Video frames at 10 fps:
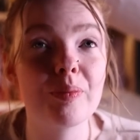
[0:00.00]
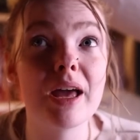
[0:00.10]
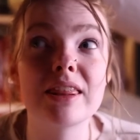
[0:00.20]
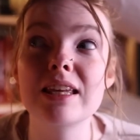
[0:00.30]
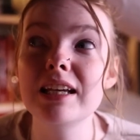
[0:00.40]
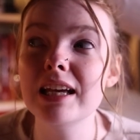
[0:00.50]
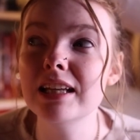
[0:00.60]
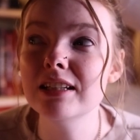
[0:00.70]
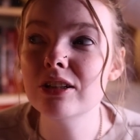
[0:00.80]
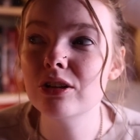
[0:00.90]
I think
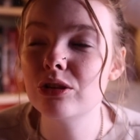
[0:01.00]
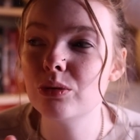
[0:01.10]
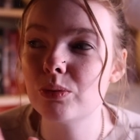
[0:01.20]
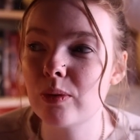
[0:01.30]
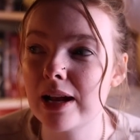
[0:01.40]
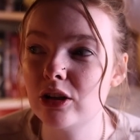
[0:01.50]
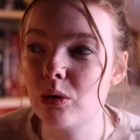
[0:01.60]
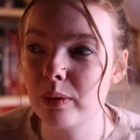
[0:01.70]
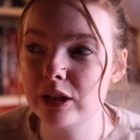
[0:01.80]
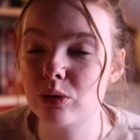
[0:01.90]
in the Red
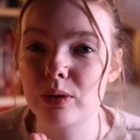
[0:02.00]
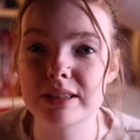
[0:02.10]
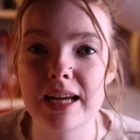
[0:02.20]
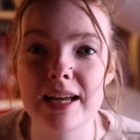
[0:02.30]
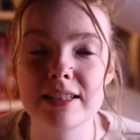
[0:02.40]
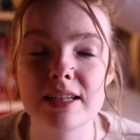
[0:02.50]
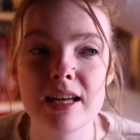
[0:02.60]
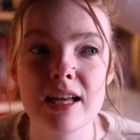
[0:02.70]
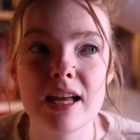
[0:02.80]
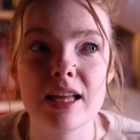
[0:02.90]
Queen Quartet,
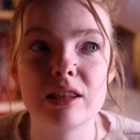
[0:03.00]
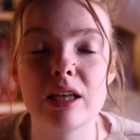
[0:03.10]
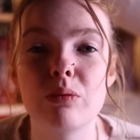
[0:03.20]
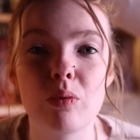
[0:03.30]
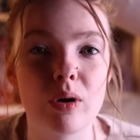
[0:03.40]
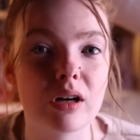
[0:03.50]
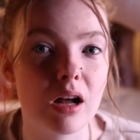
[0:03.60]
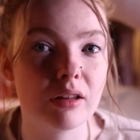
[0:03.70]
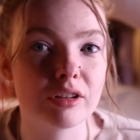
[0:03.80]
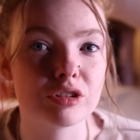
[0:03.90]
they wore
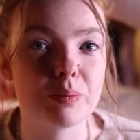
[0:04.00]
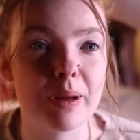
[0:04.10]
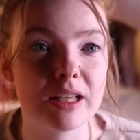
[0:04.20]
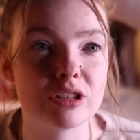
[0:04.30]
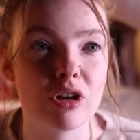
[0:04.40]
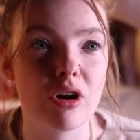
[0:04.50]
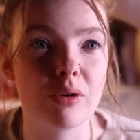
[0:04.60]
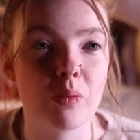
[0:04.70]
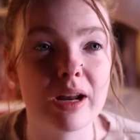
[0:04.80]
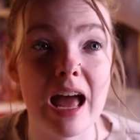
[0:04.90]
colors based
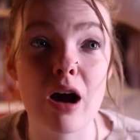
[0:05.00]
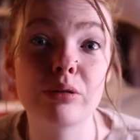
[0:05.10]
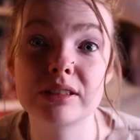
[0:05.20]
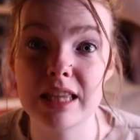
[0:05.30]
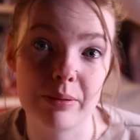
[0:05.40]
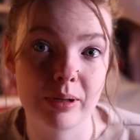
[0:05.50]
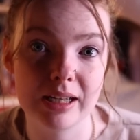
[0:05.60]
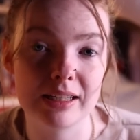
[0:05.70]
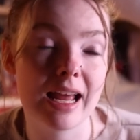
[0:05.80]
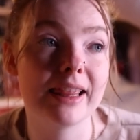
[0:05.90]
on what house they were
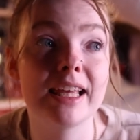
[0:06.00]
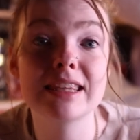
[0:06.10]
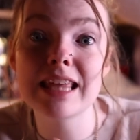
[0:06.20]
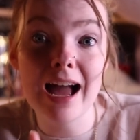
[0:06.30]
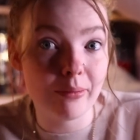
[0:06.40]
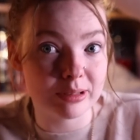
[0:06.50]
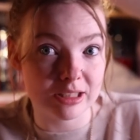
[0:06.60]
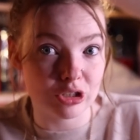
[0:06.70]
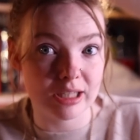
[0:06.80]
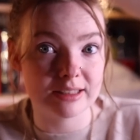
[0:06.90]
in. And, like, that was
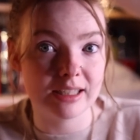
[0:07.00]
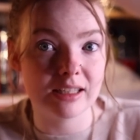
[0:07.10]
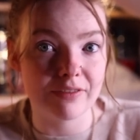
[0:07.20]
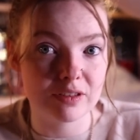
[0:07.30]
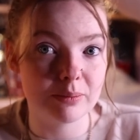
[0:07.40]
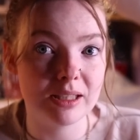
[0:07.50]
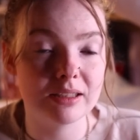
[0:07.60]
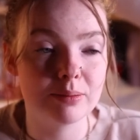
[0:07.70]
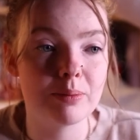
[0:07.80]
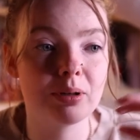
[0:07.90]
interesting enough to me
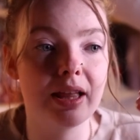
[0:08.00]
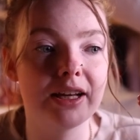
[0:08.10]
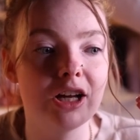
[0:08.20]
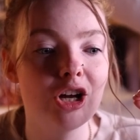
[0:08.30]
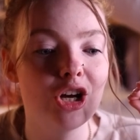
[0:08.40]
because we were, like,